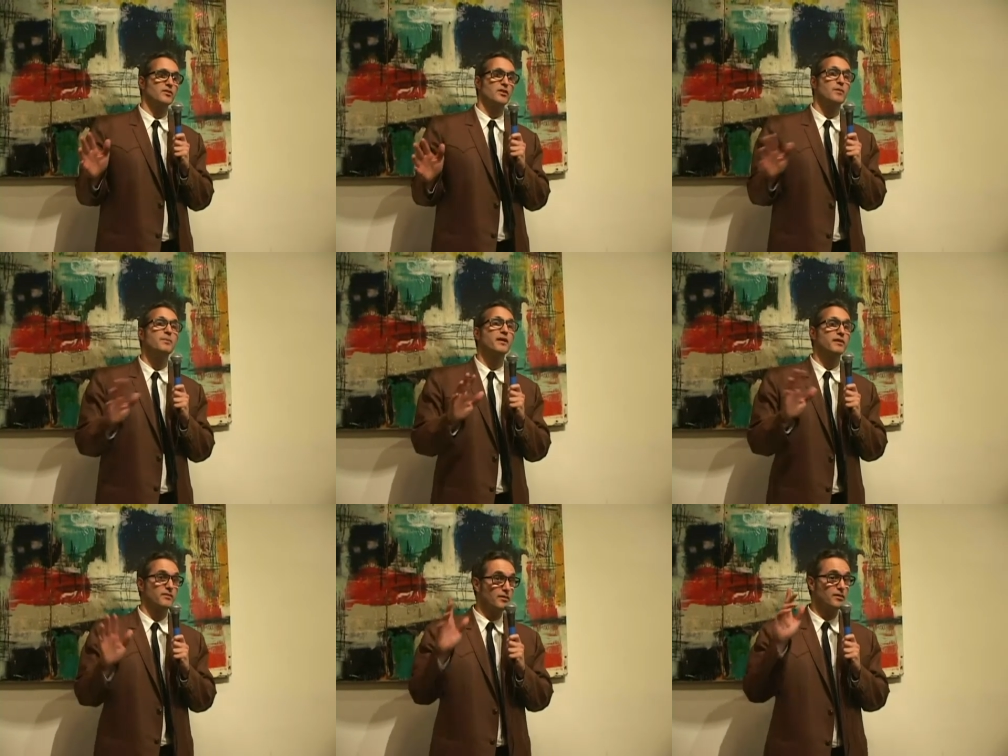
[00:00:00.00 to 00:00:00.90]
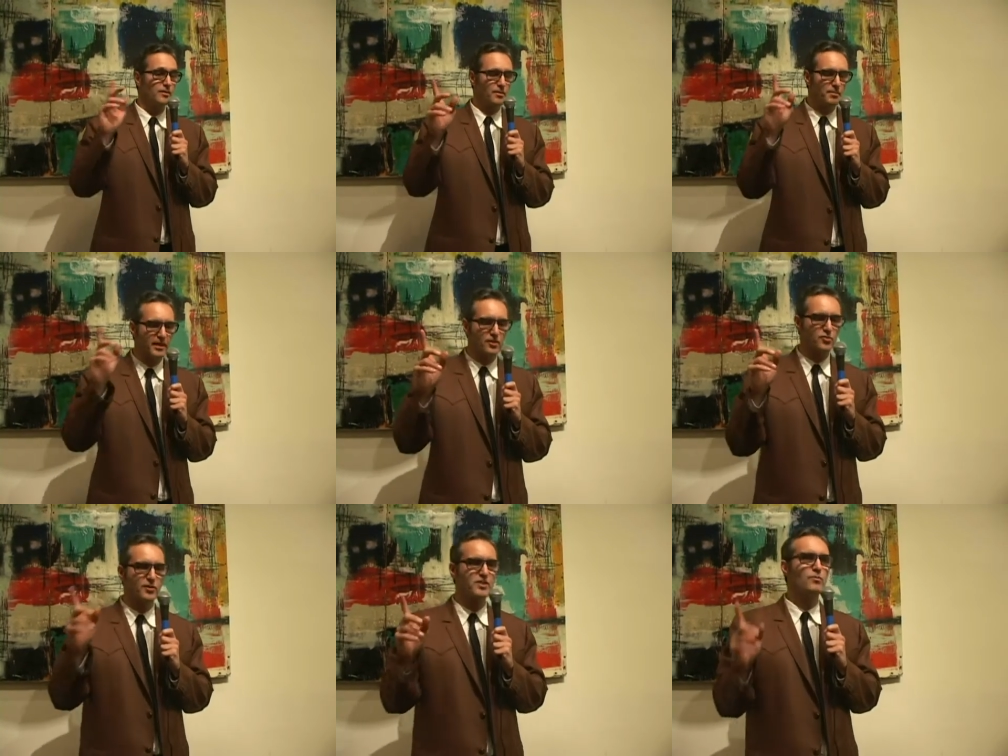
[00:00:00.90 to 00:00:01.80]
the biggest
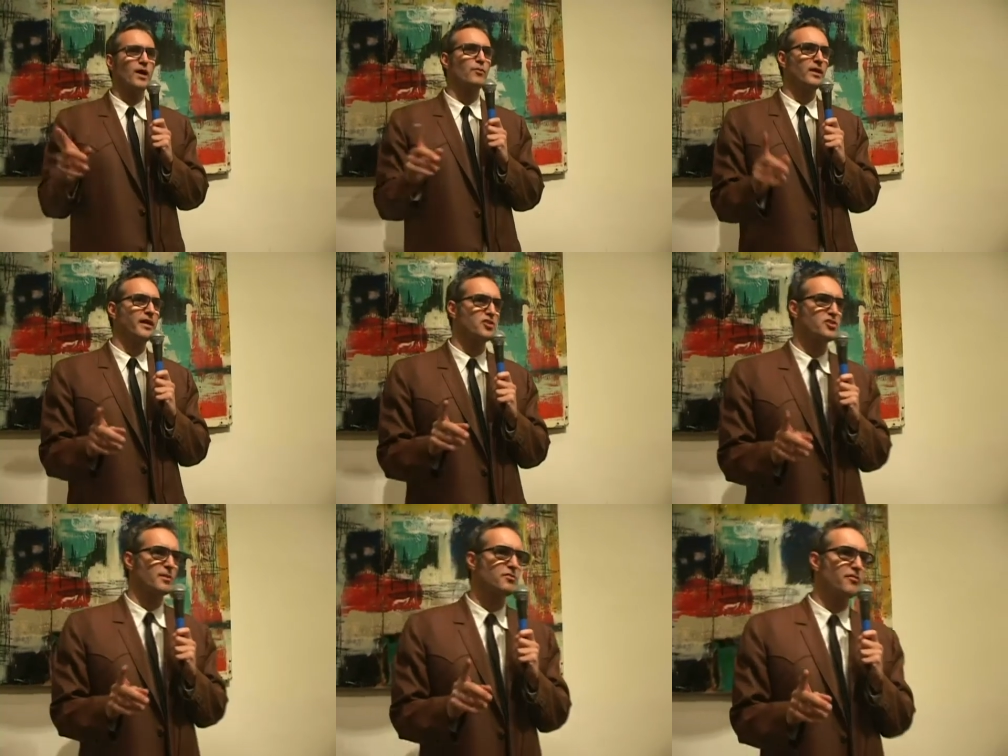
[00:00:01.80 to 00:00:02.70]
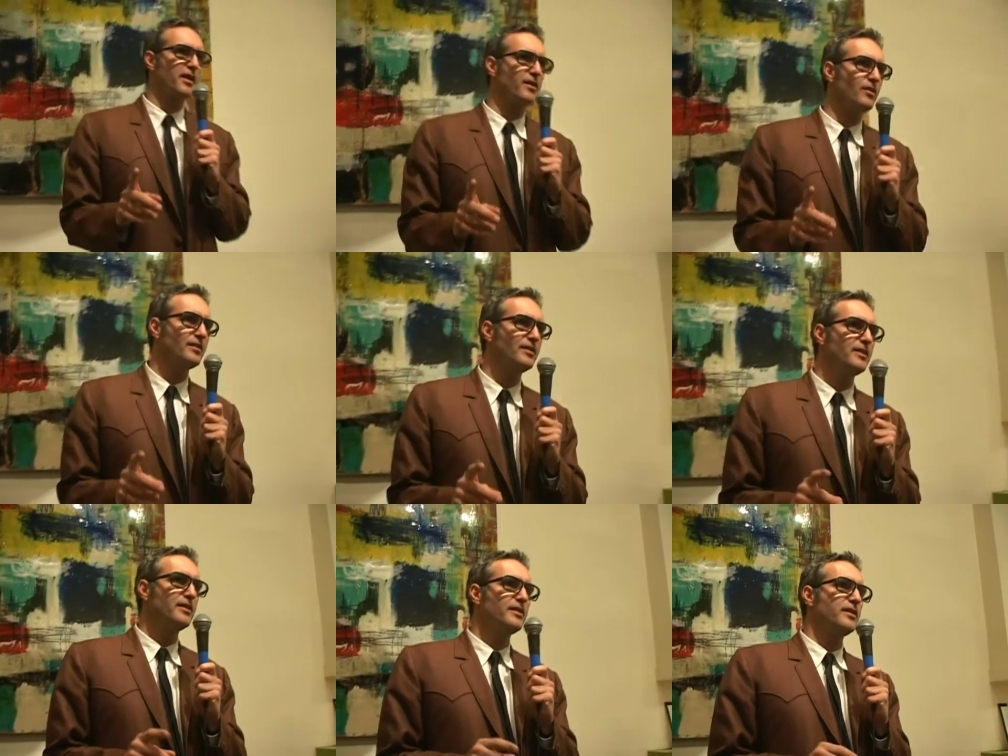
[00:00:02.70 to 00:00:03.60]
reason why relationships fail
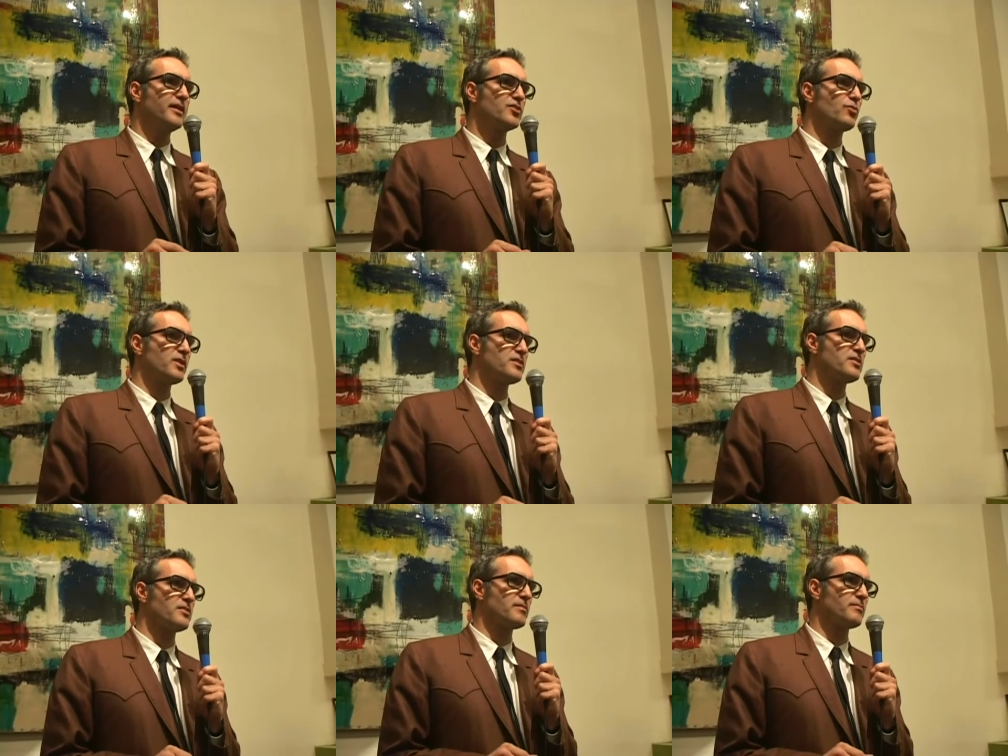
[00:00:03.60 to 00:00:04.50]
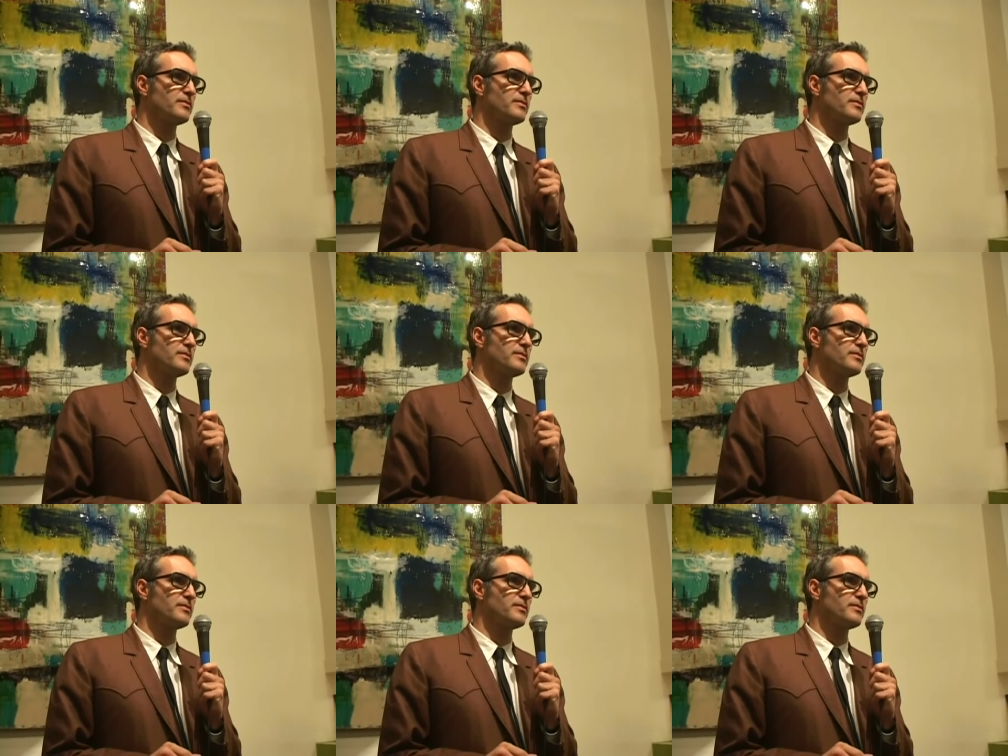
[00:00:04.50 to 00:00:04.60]
is criticism.